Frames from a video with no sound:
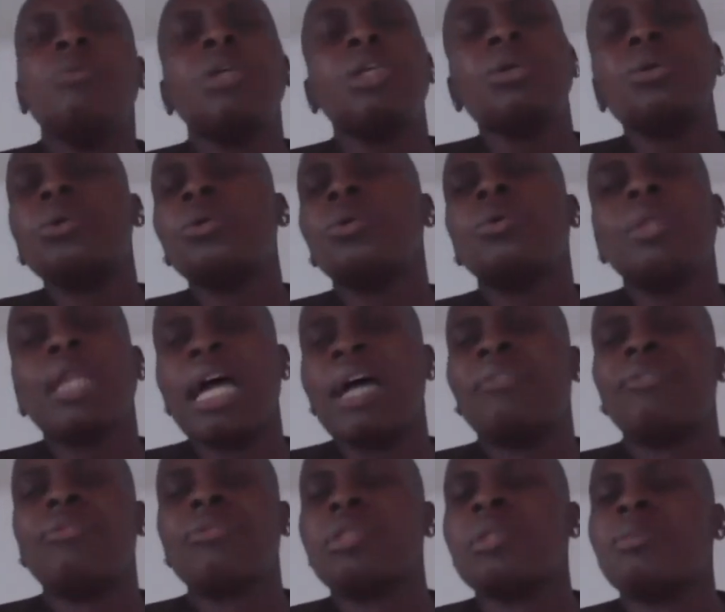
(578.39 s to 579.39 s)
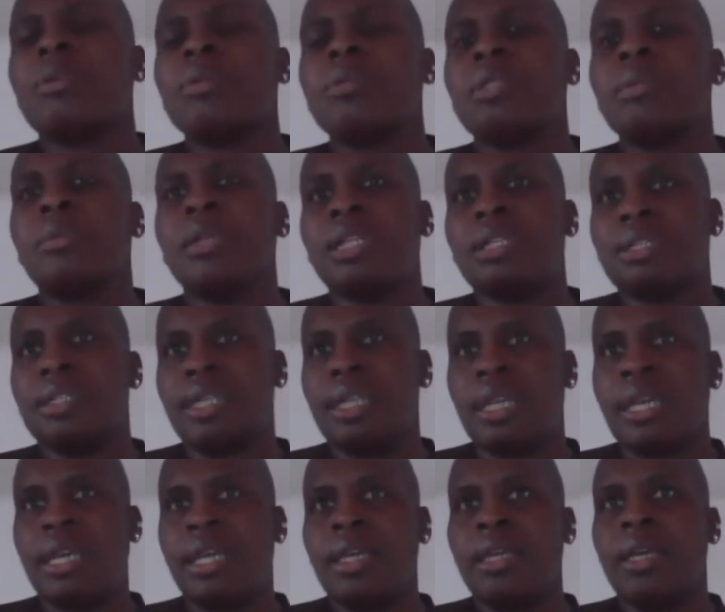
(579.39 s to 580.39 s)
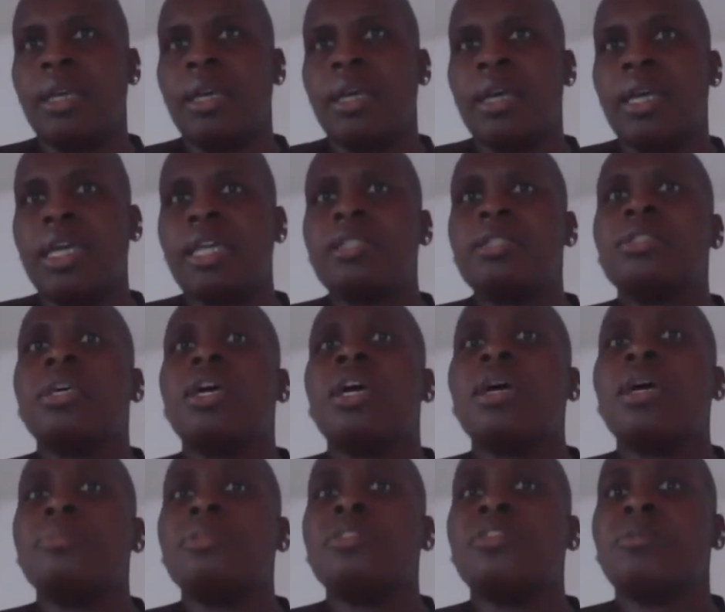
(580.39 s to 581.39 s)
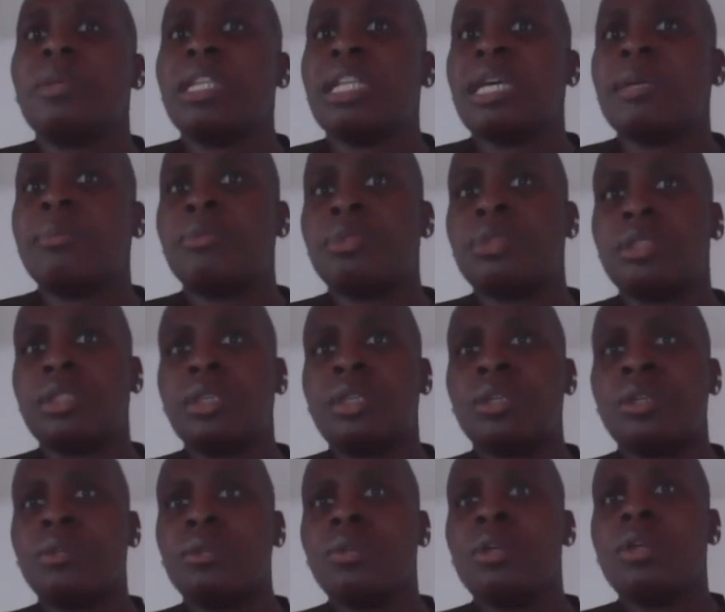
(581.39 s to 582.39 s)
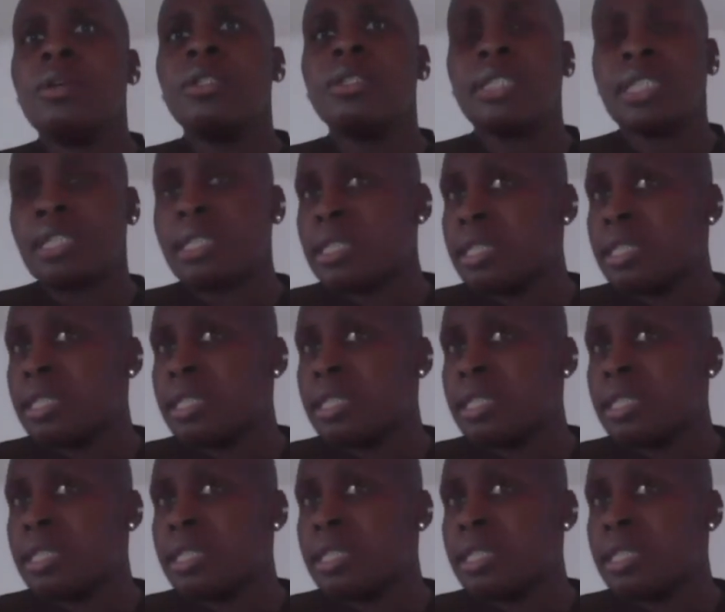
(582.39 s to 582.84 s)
we all have a responsibility in terms of being able to